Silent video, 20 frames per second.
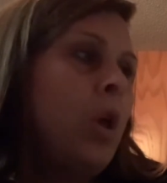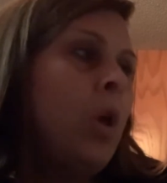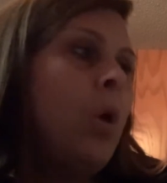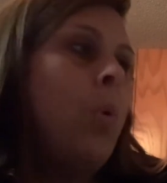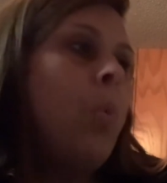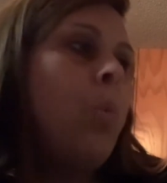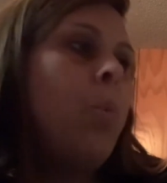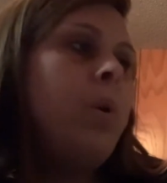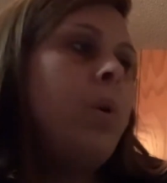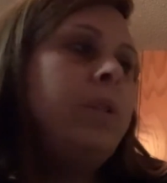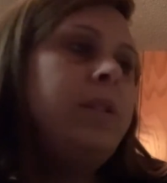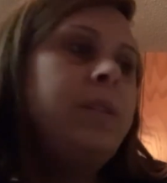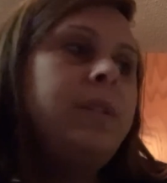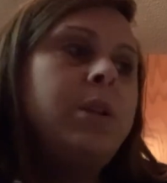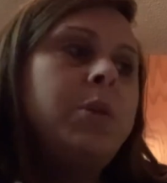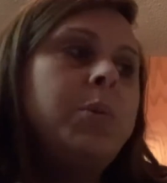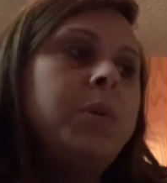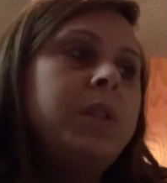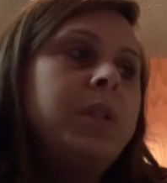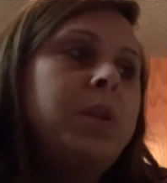Once
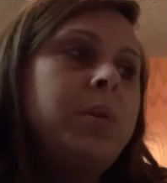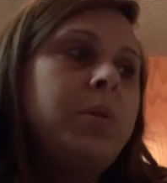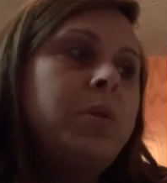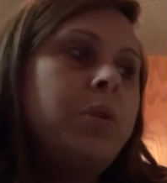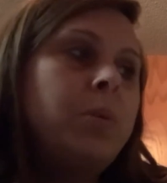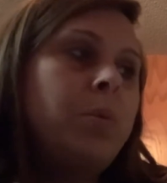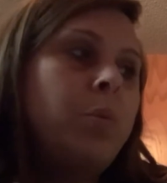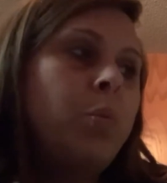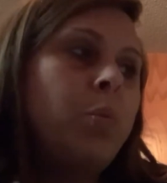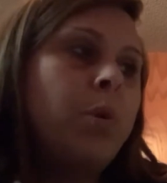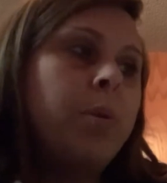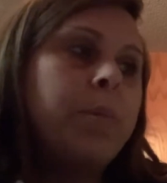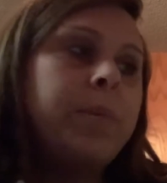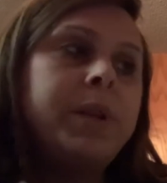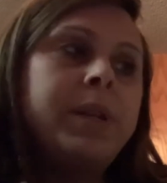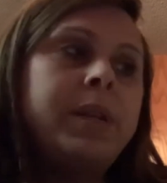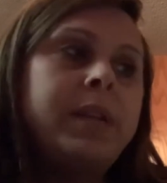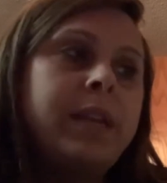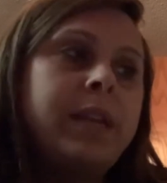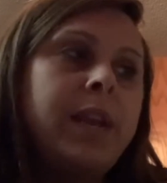there was a
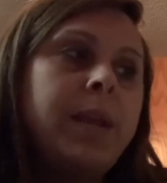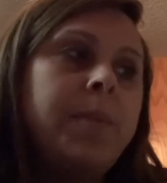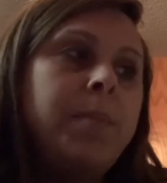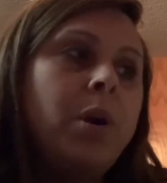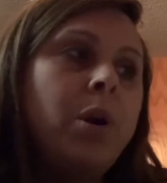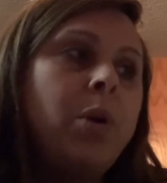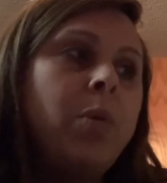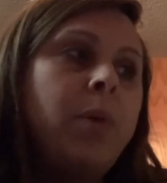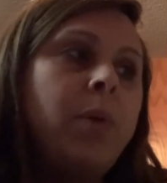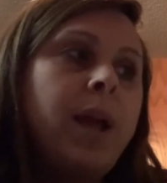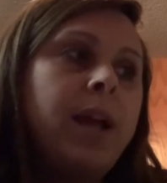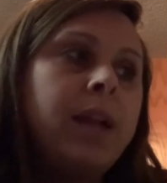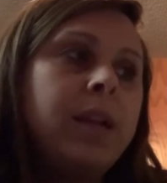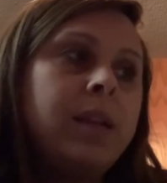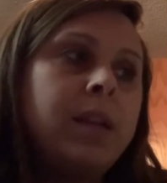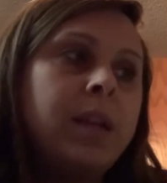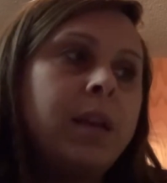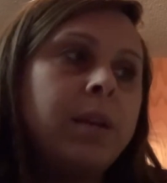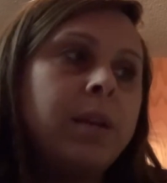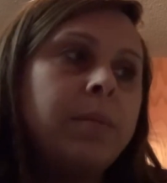woman named
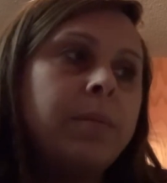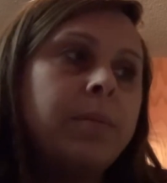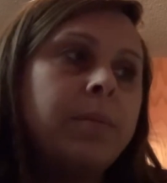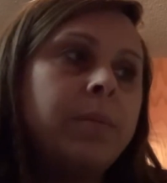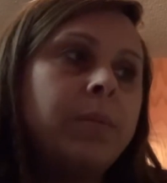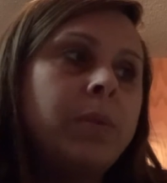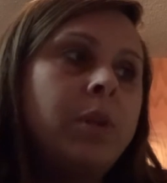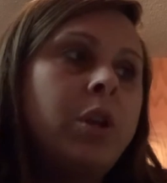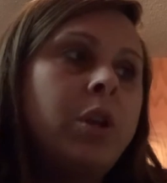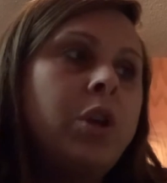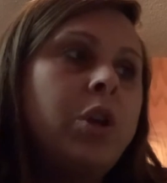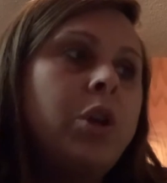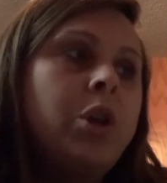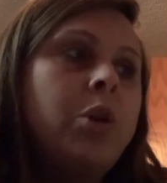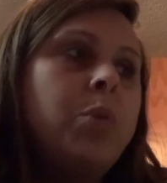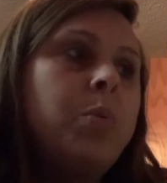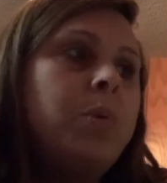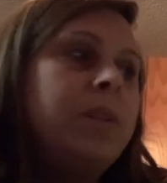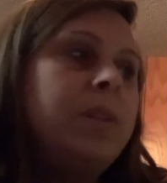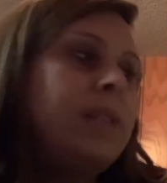Arachnia who
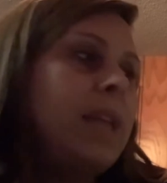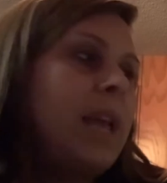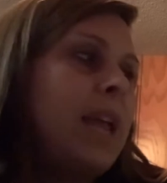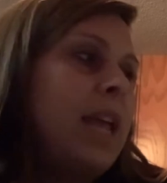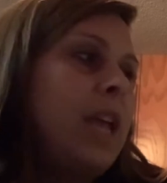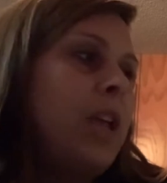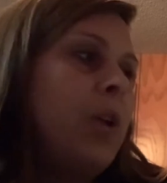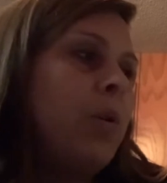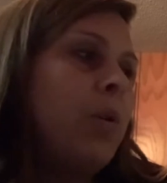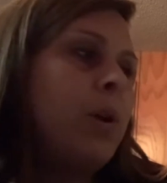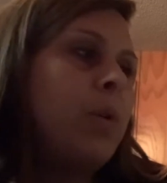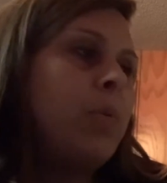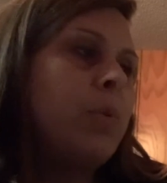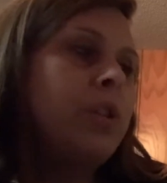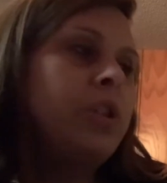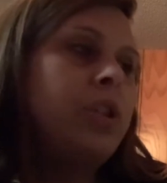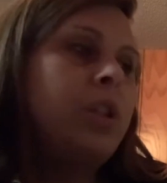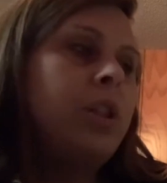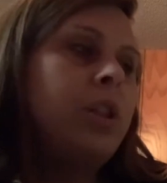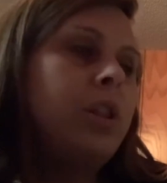was angry when
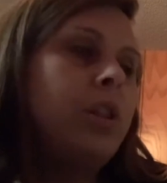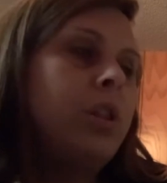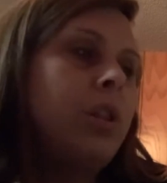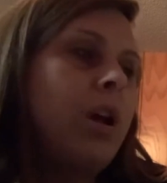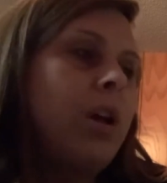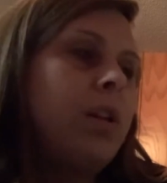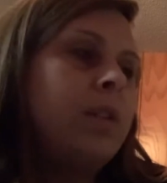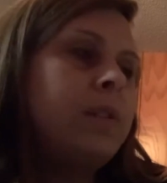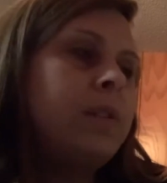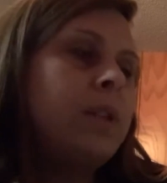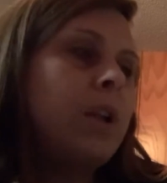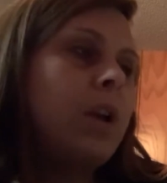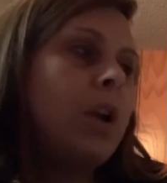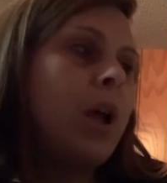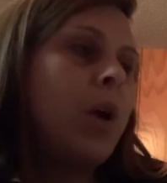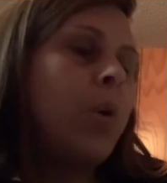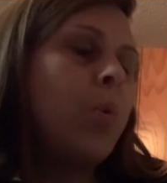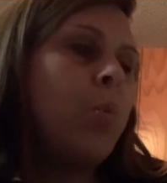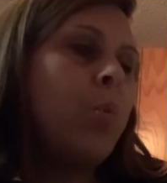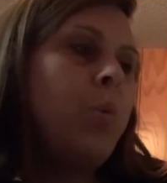she lost
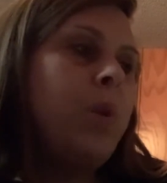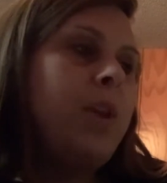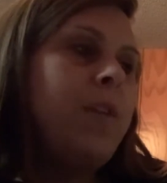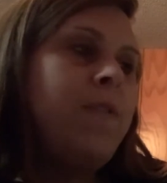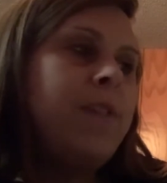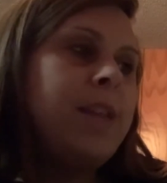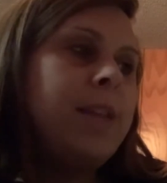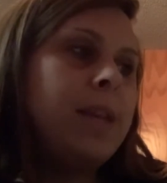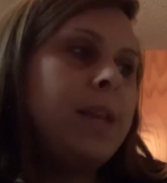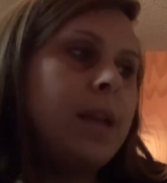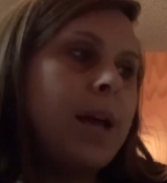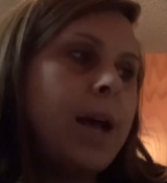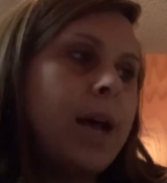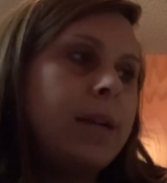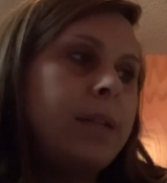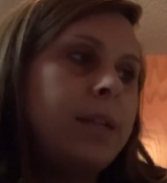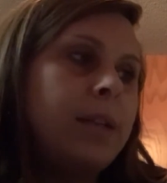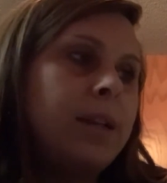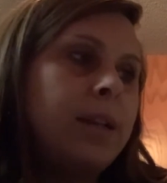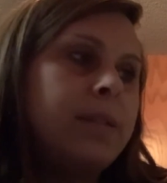a weaving
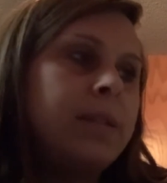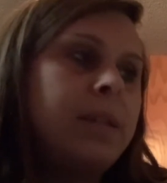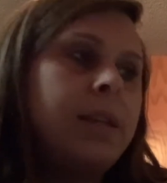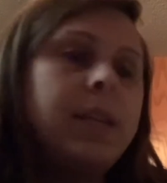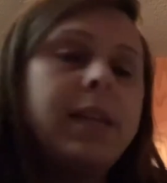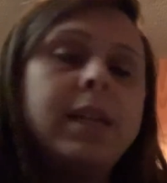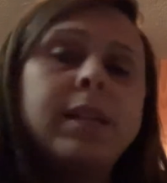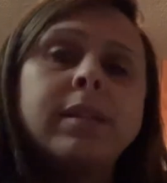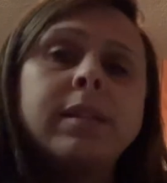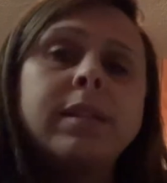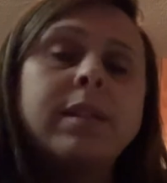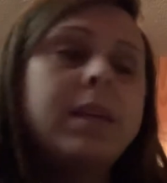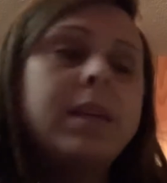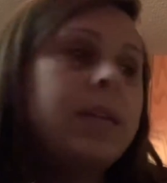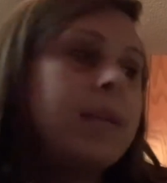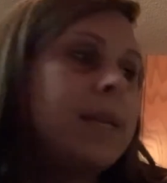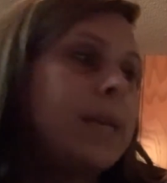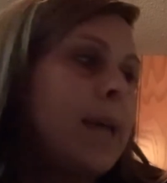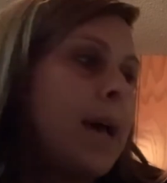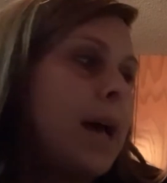contest against the
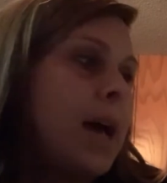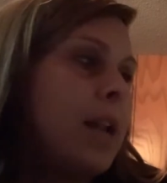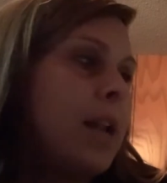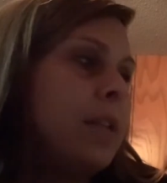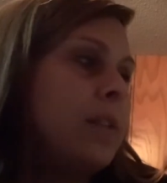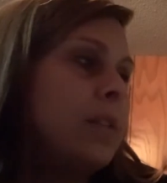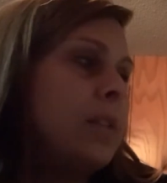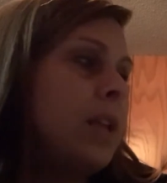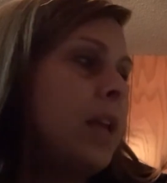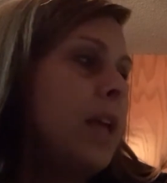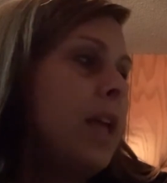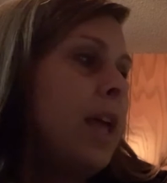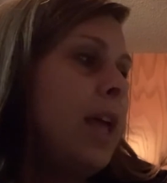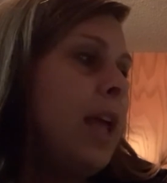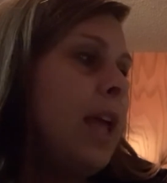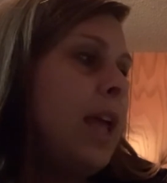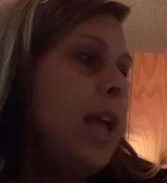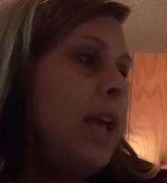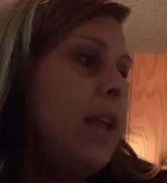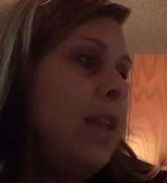goddess
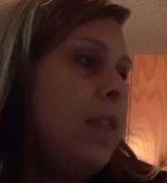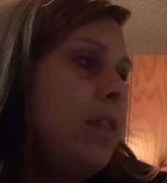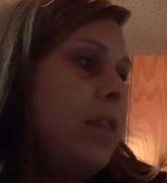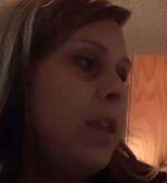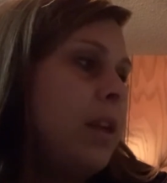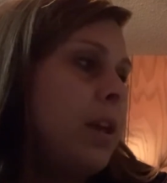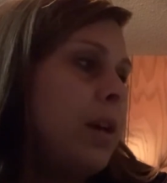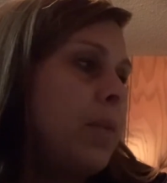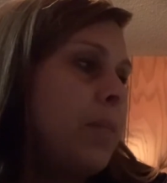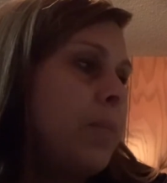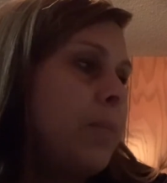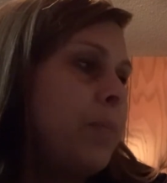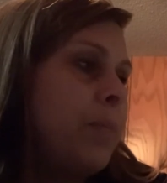Athena.